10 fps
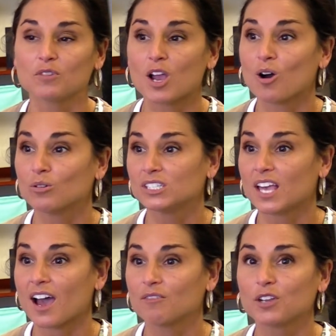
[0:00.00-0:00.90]
we always
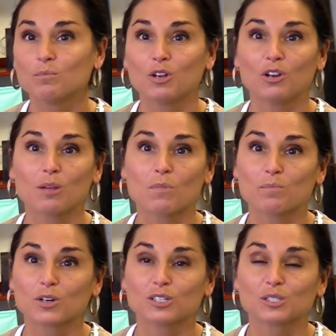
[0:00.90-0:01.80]
have community
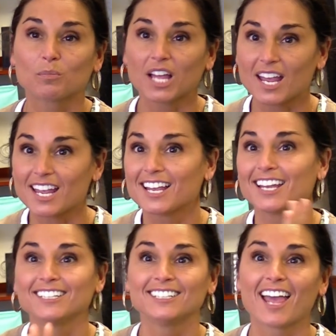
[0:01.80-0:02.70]
members playing
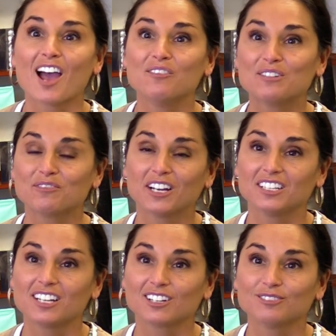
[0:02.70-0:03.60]
and having
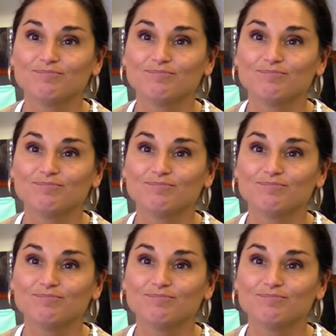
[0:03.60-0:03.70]
fun here.